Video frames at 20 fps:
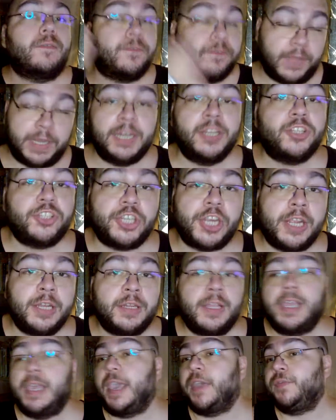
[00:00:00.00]
finish it,
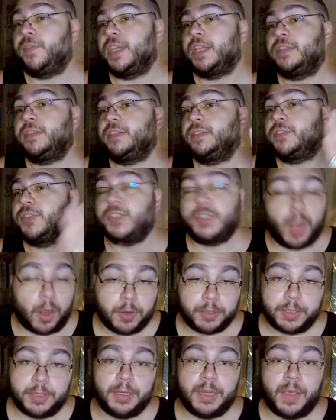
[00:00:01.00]
and then
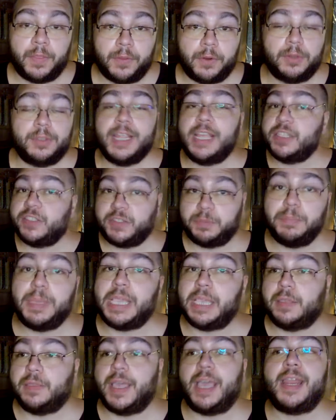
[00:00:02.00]
start another. That's
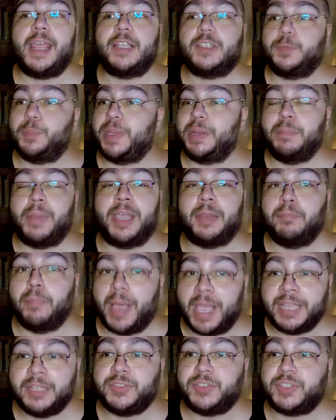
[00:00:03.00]
me. That has been my
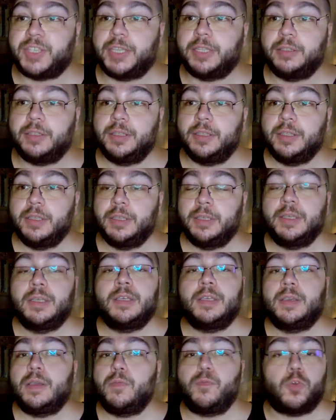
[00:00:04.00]
mindset
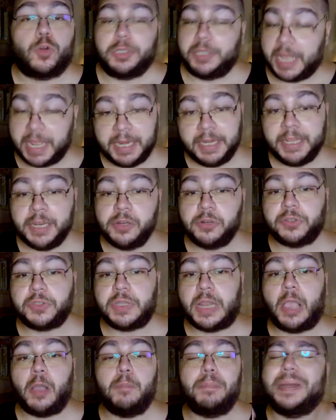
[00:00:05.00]
for 10 years
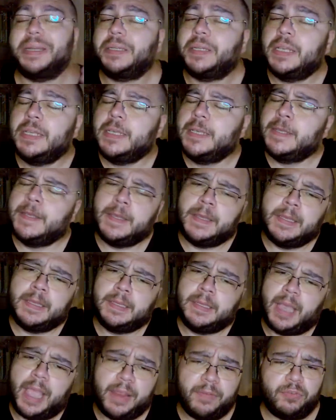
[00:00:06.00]
now, but
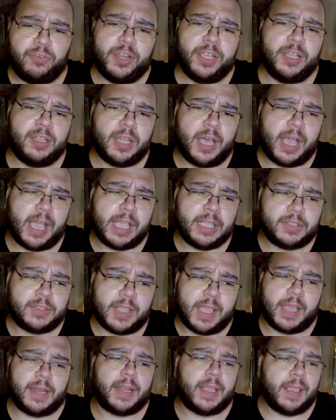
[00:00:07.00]
I've realized
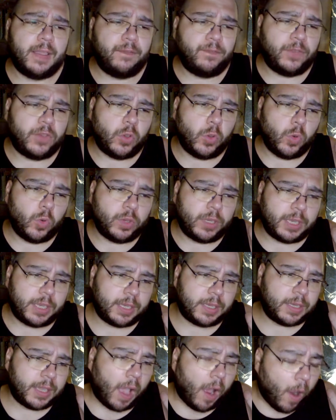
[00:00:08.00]
that if you
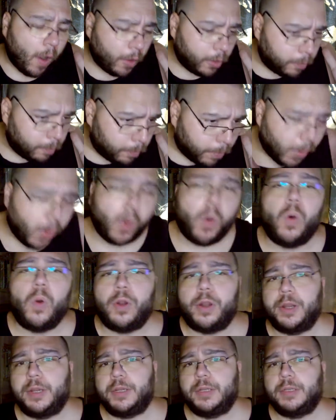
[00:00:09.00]
are
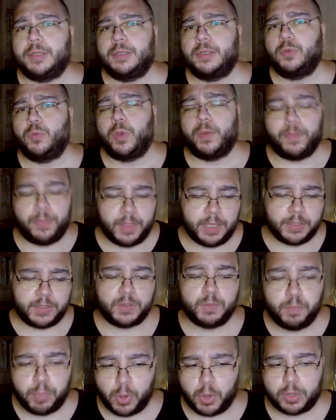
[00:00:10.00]
bored with this
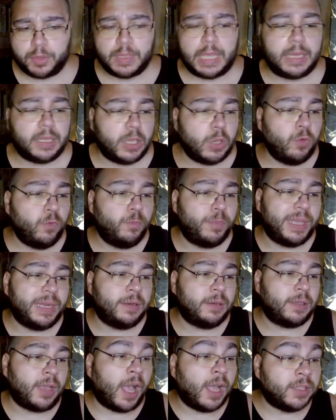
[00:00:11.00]
book that you've
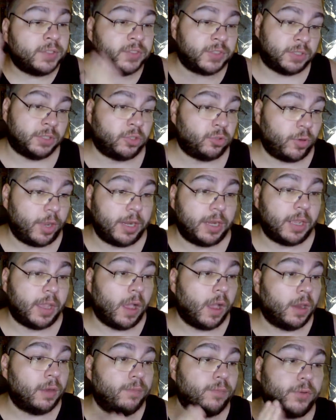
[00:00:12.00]
been concentrating
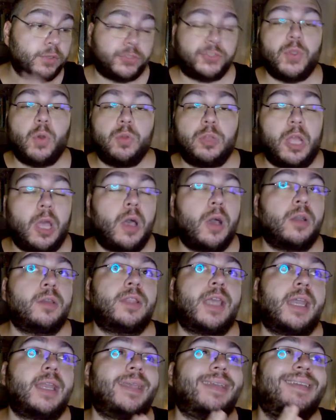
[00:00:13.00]
on for so long,
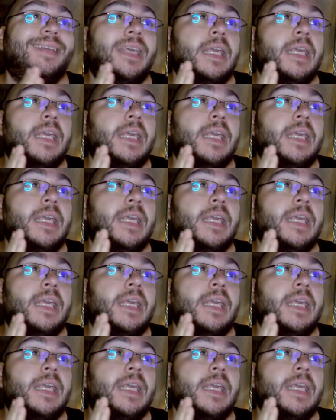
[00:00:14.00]
that